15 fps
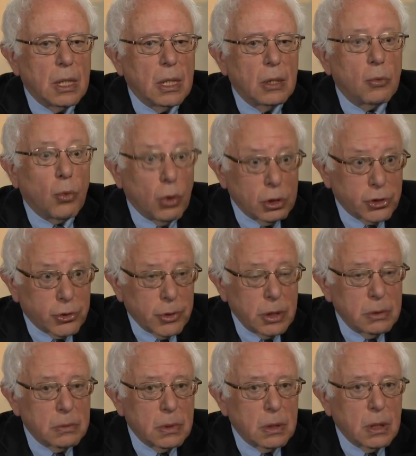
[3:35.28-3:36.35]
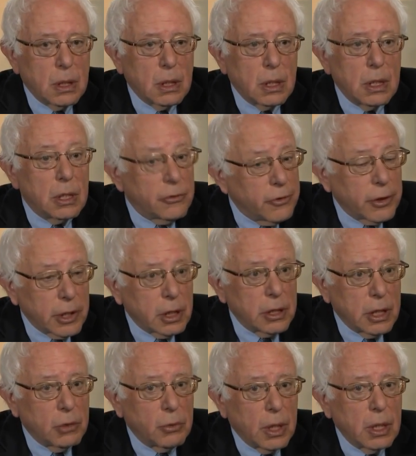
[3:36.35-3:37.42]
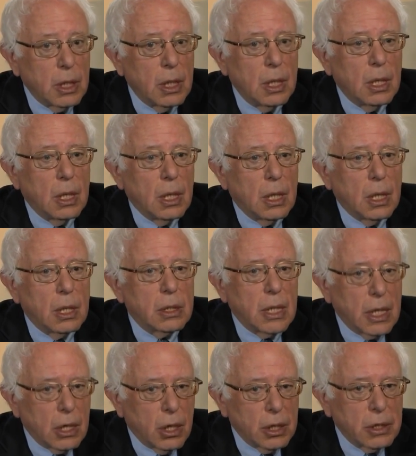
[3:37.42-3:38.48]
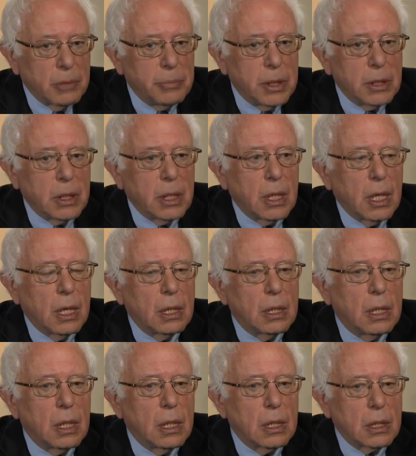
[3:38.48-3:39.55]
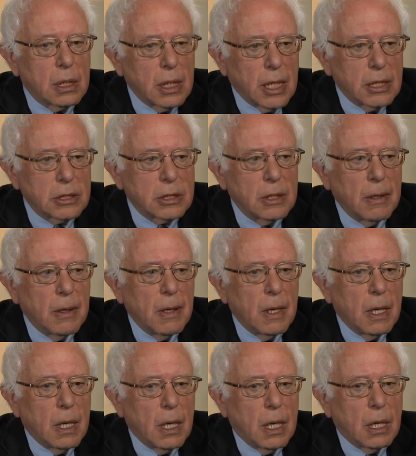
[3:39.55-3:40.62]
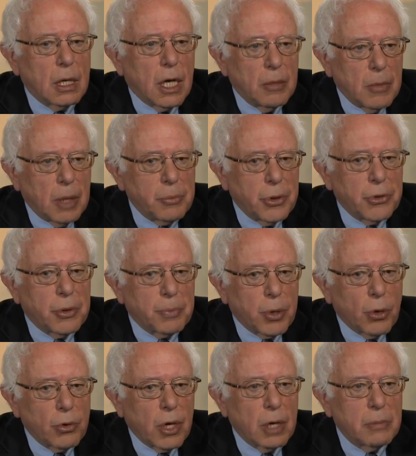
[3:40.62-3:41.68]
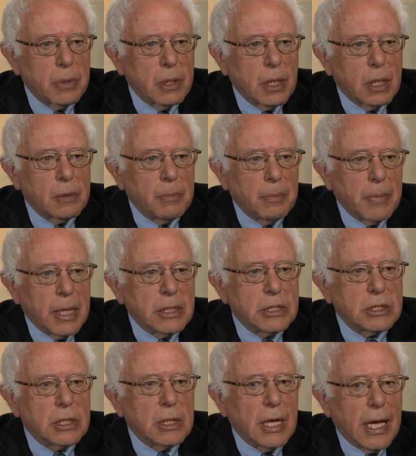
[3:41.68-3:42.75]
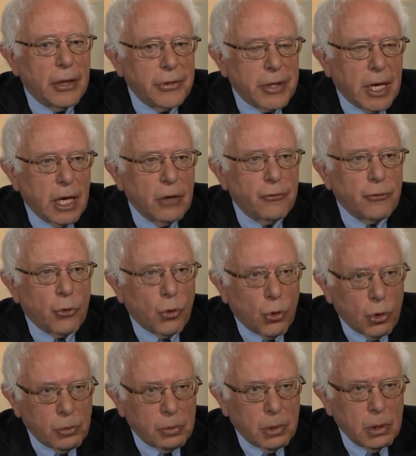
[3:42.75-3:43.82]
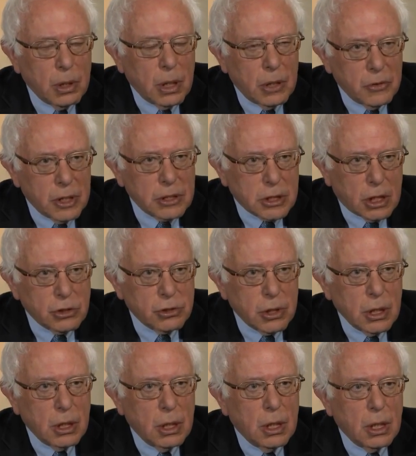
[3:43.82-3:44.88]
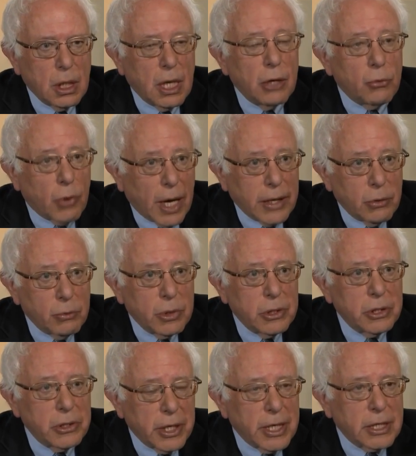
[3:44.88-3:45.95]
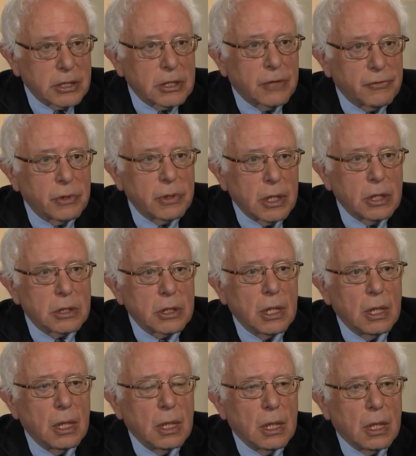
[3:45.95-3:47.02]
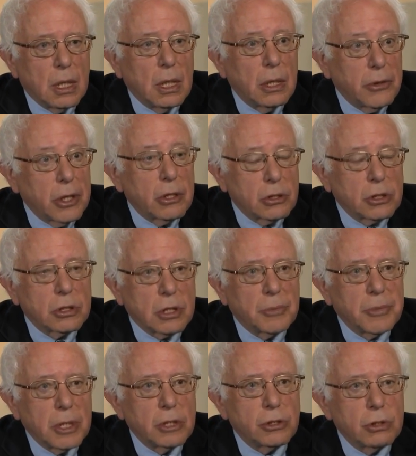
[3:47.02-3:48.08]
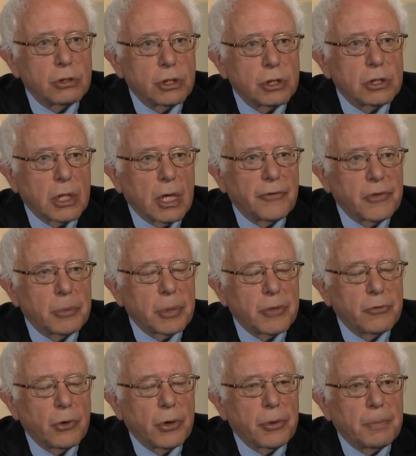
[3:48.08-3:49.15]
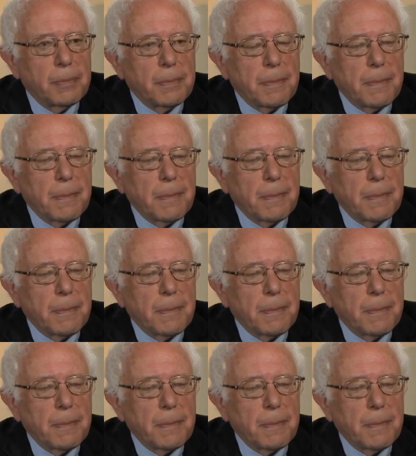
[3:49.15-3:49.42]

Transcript: Wall Street in a very clear way, take on the billionaire class, come up with a program that makes health care for all in this country a right within the next several years. I think those are some of the issues she's going to have to bring forth.